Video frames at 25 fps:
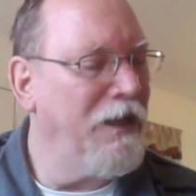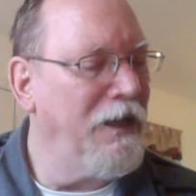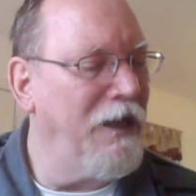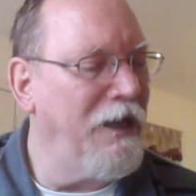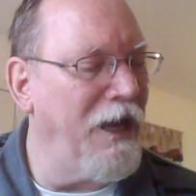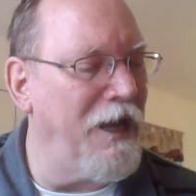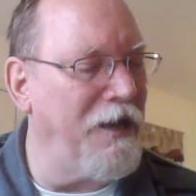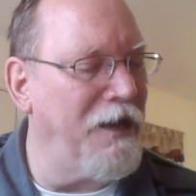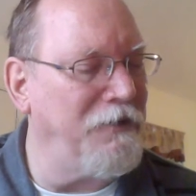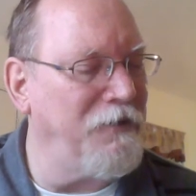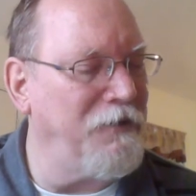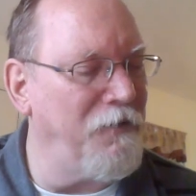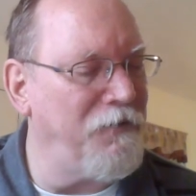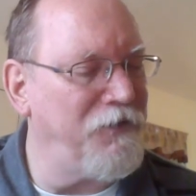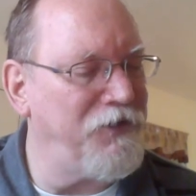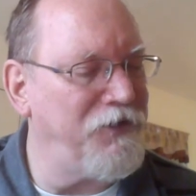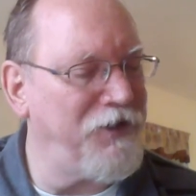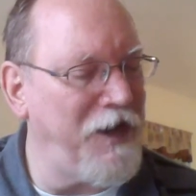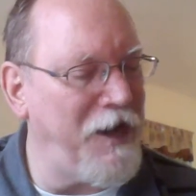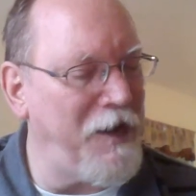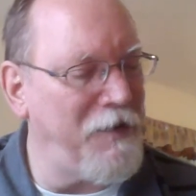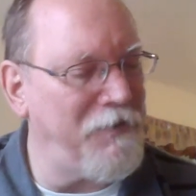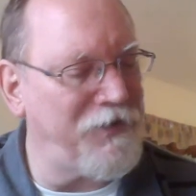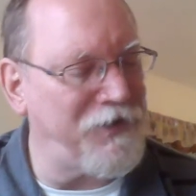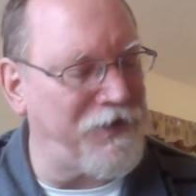and of
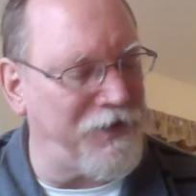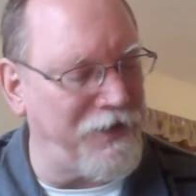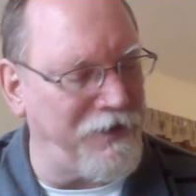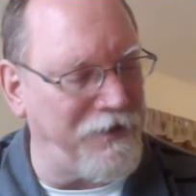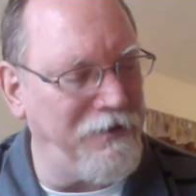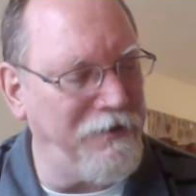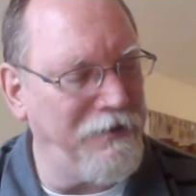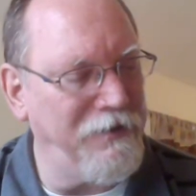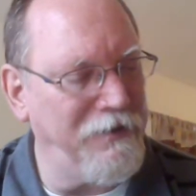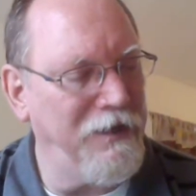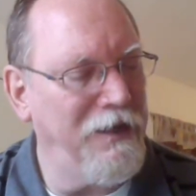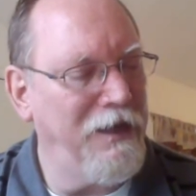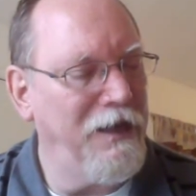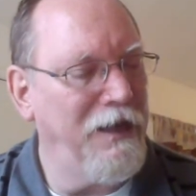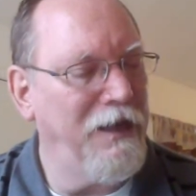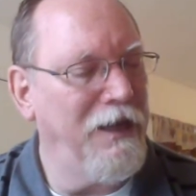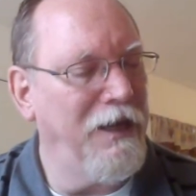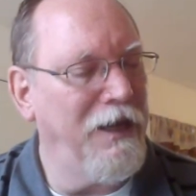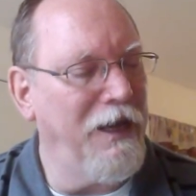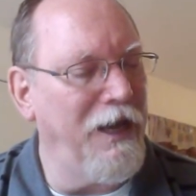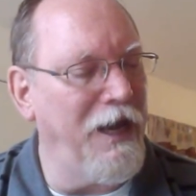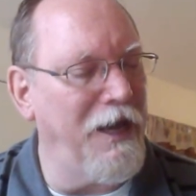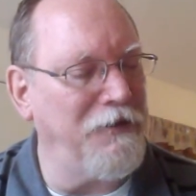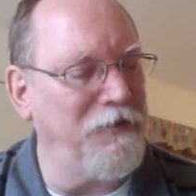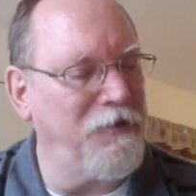Samson
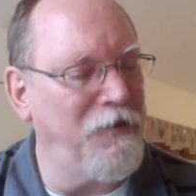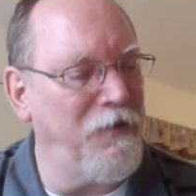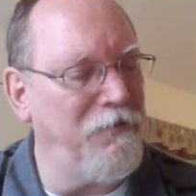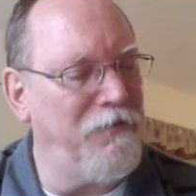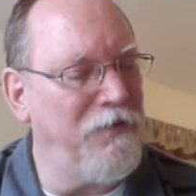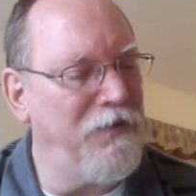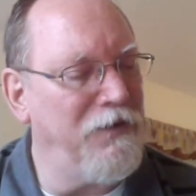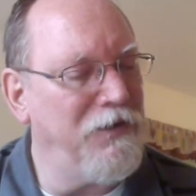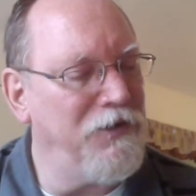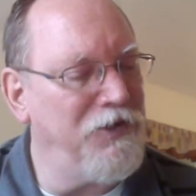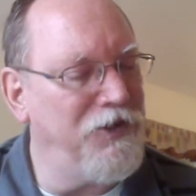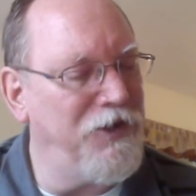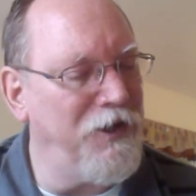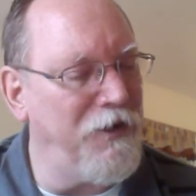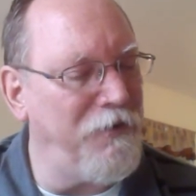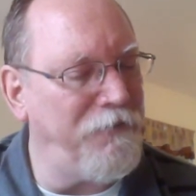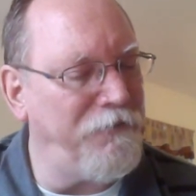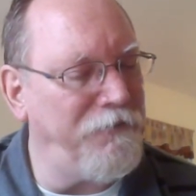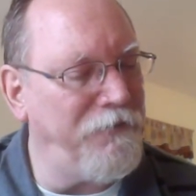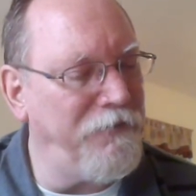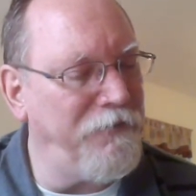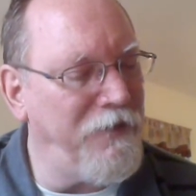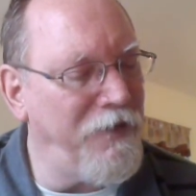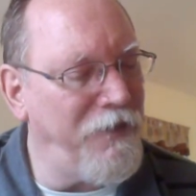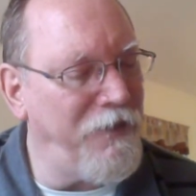and of
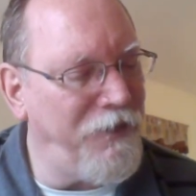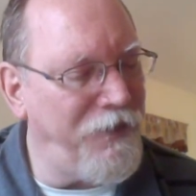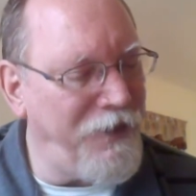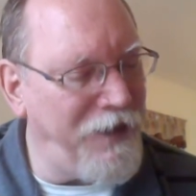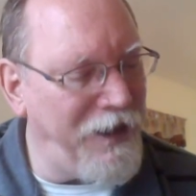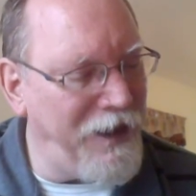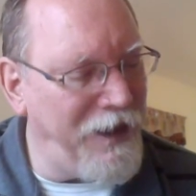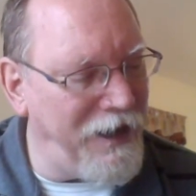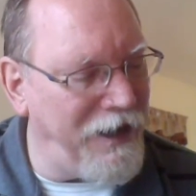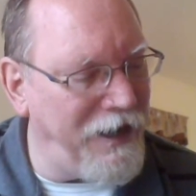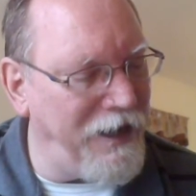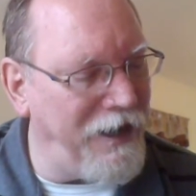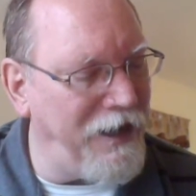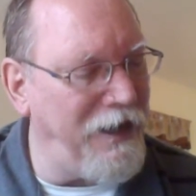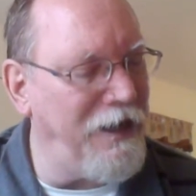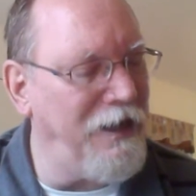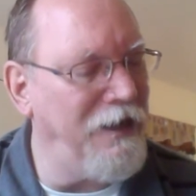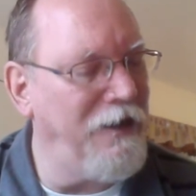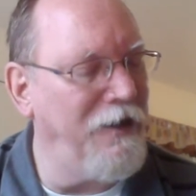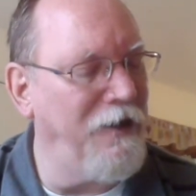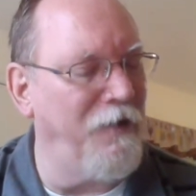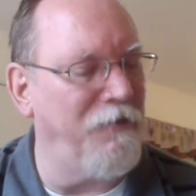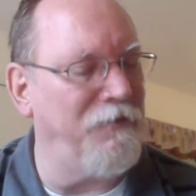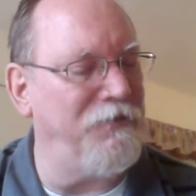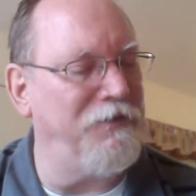Jephthae,
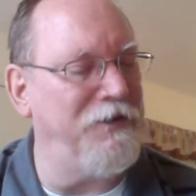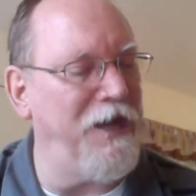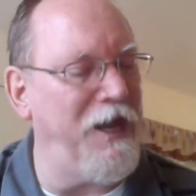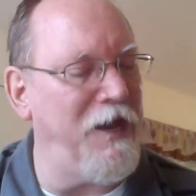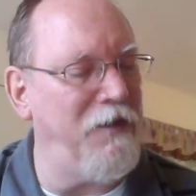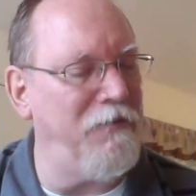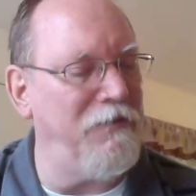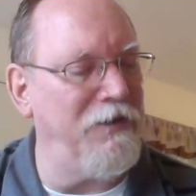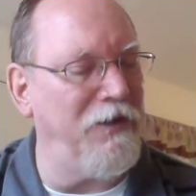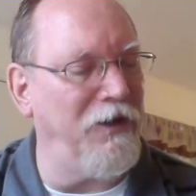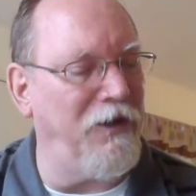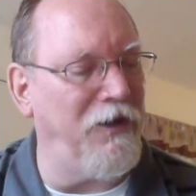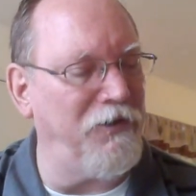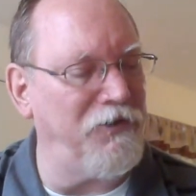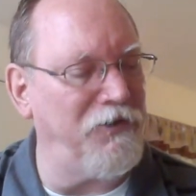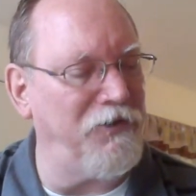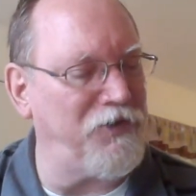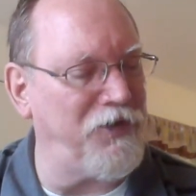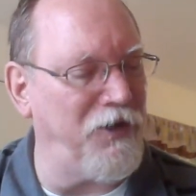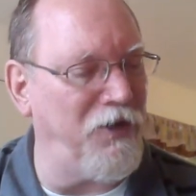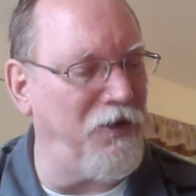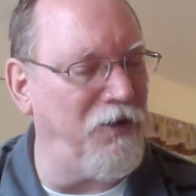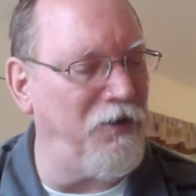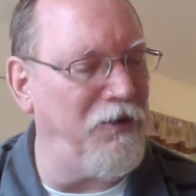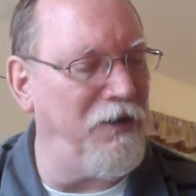of David
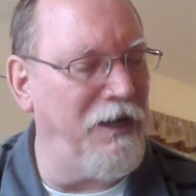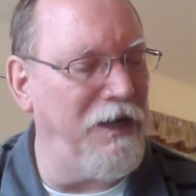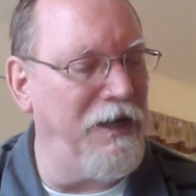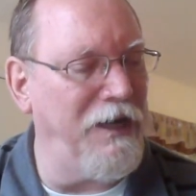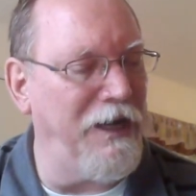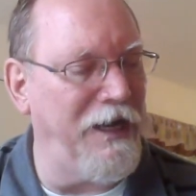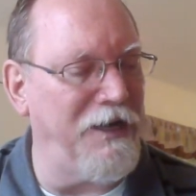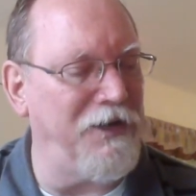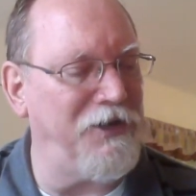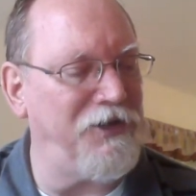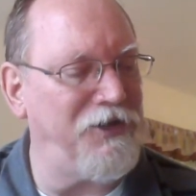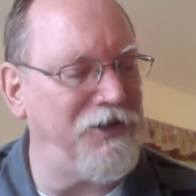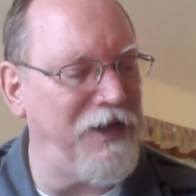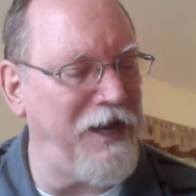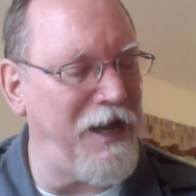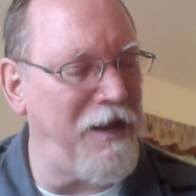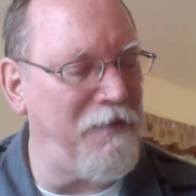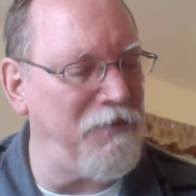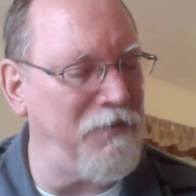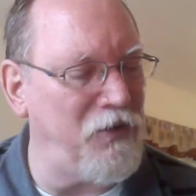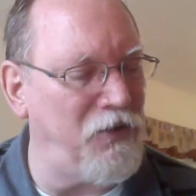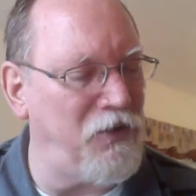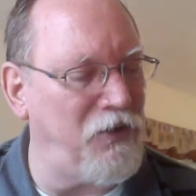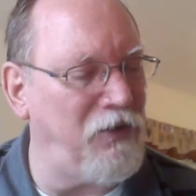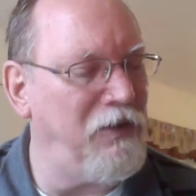also, and
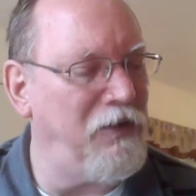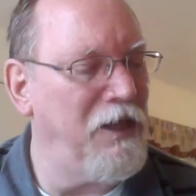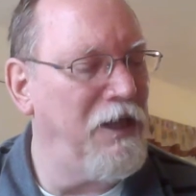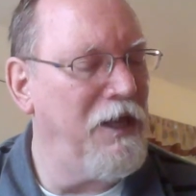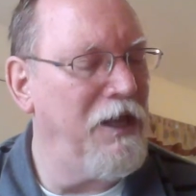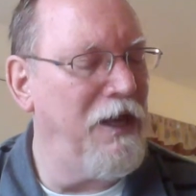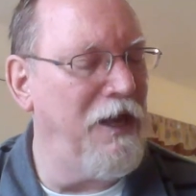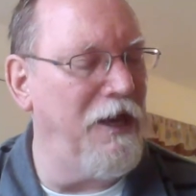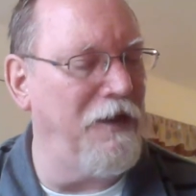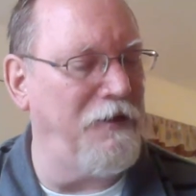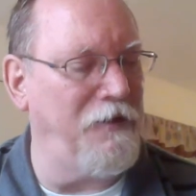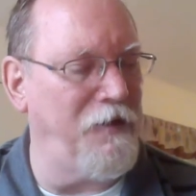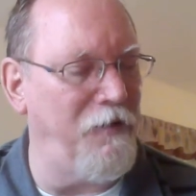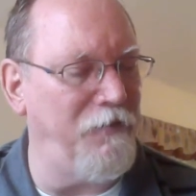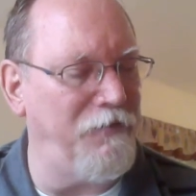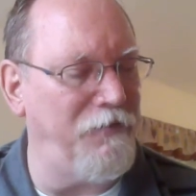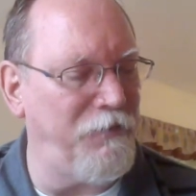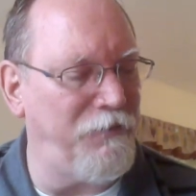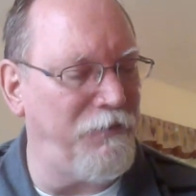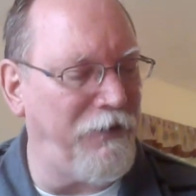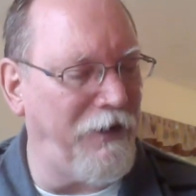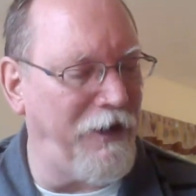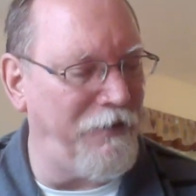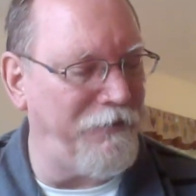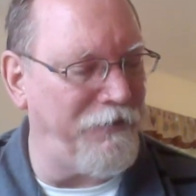Samuel, and of the
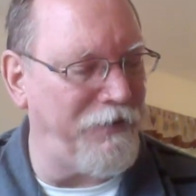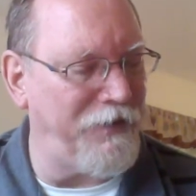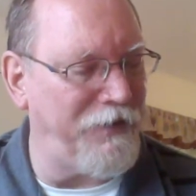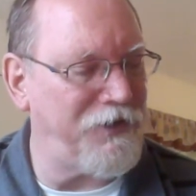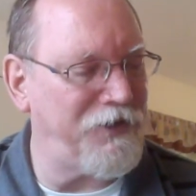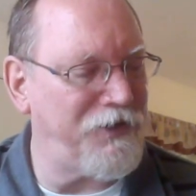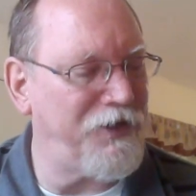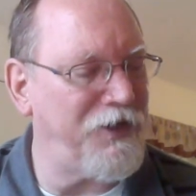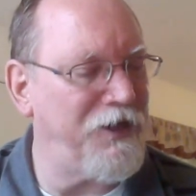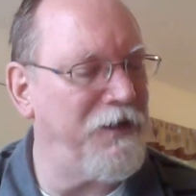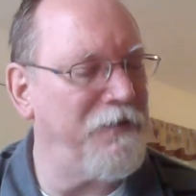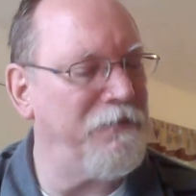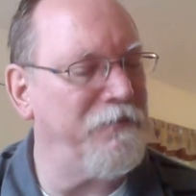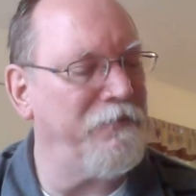prophets,